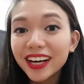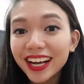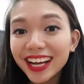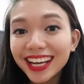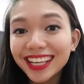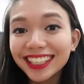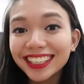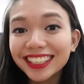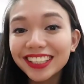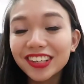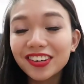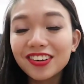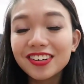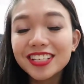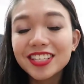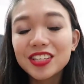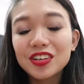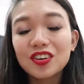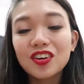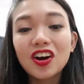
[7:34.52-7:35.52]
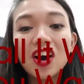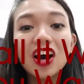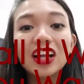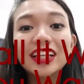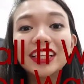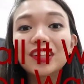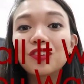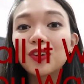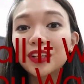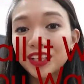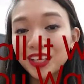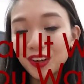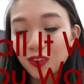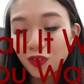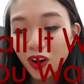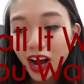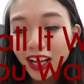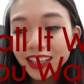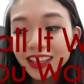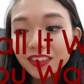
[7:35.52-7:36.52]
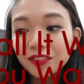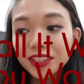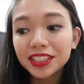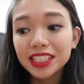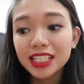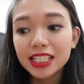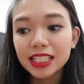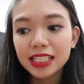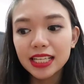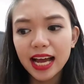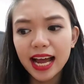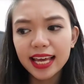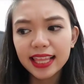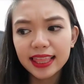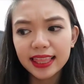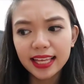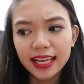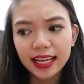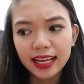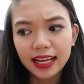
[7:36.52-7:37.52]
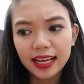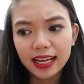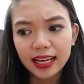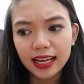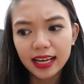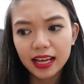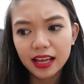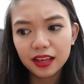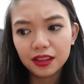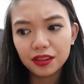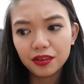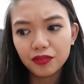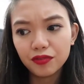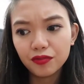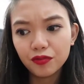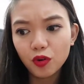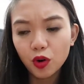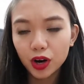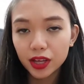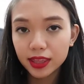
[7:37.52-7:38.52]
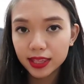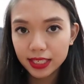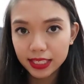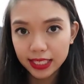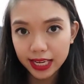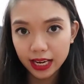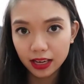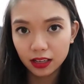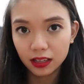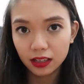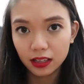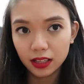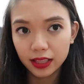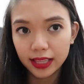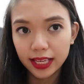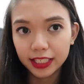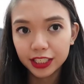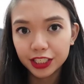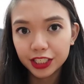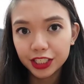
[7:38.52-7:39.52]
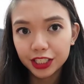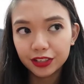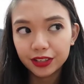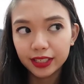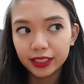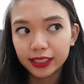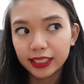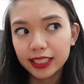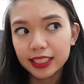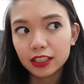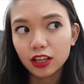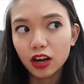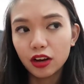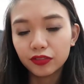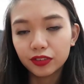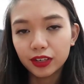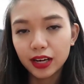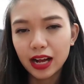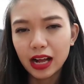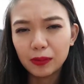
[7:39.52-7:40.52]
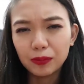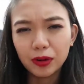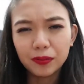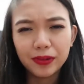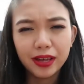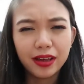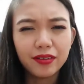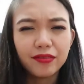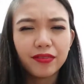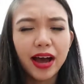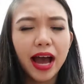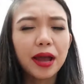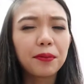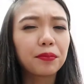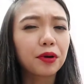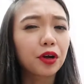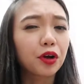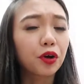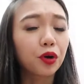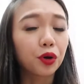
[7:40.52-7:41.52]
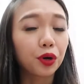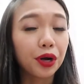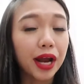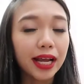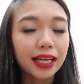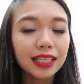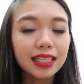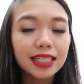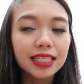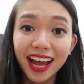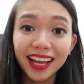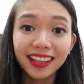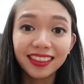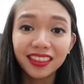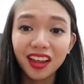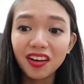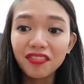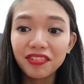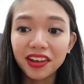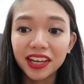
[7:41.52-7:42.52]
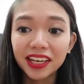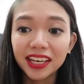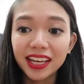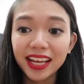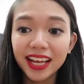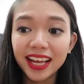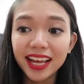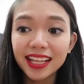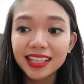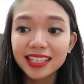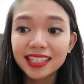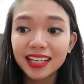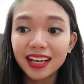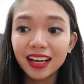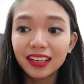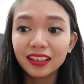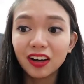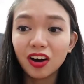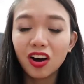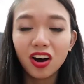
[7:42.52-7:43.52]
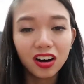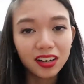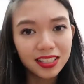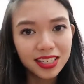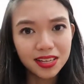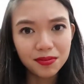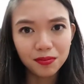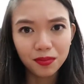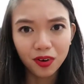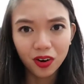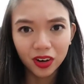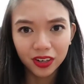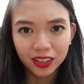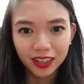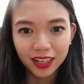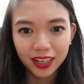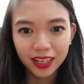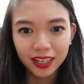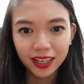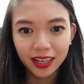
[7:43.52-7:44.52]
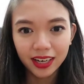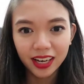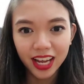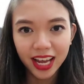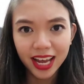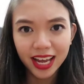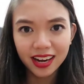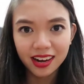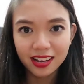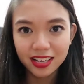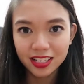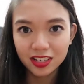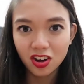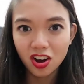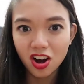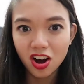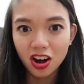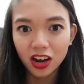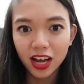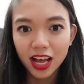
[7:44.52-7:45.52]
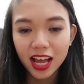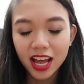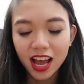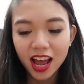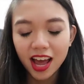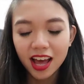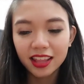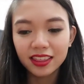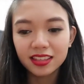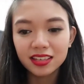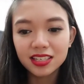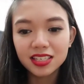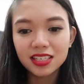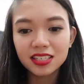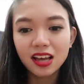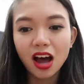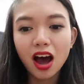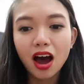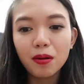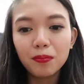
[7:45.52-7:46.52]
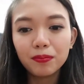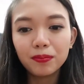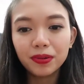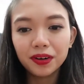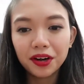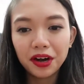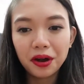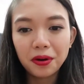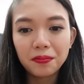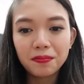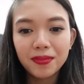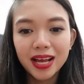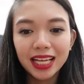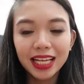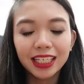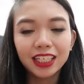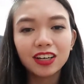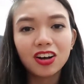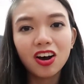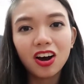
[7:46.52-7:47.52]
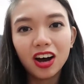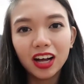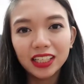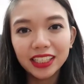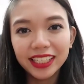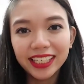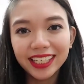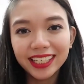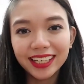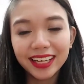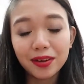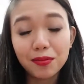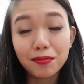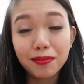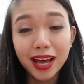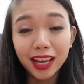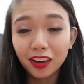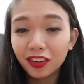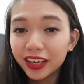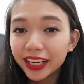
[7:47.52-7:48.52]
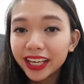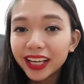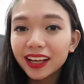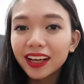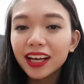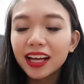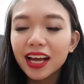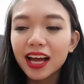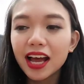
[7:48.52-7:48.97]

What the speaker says: 8 goes to Call It What You Want, which is, I think, the 4th single that she released off her album, if I'm correct. I love it. It's an oxymoron in a song. The somber, melancholy melody